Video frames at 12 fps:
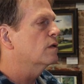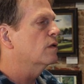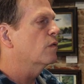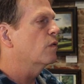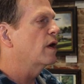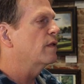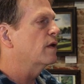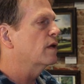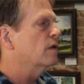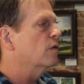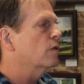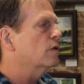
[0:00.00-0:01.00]
the way
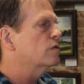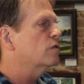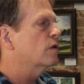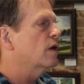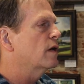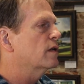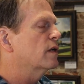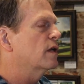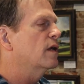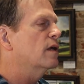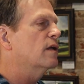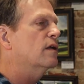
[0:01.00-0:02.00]
that you were trying
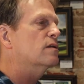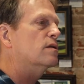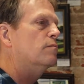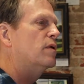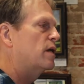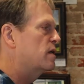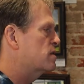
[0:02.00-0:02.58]
to get it to be.